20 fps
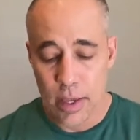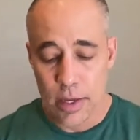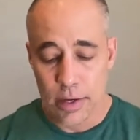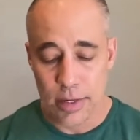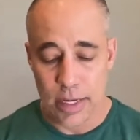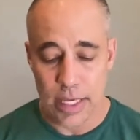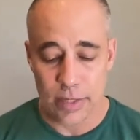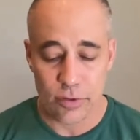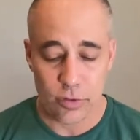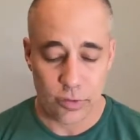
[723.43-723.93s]

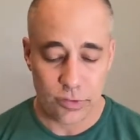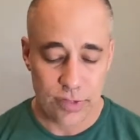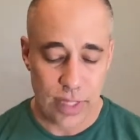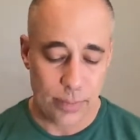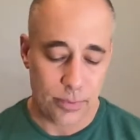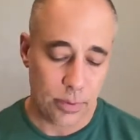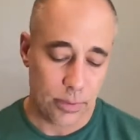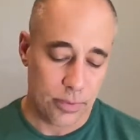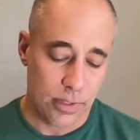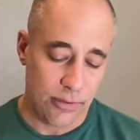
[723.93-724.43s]
Nasal
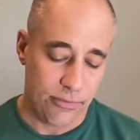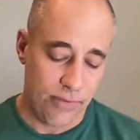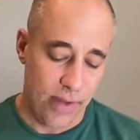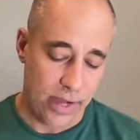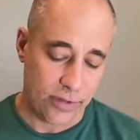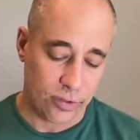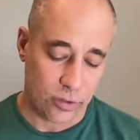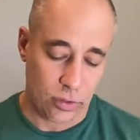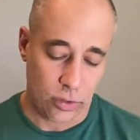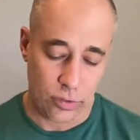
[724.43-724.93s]
septum
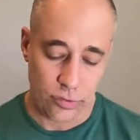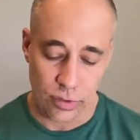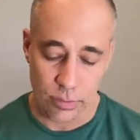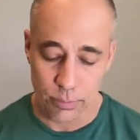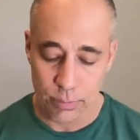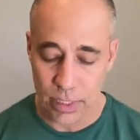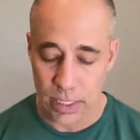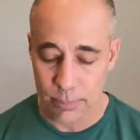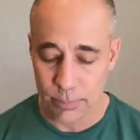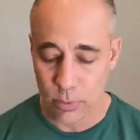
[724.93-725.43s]
defects occurs in
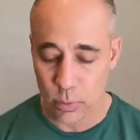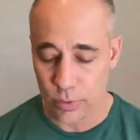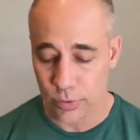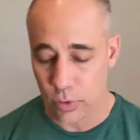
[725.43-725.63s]
people with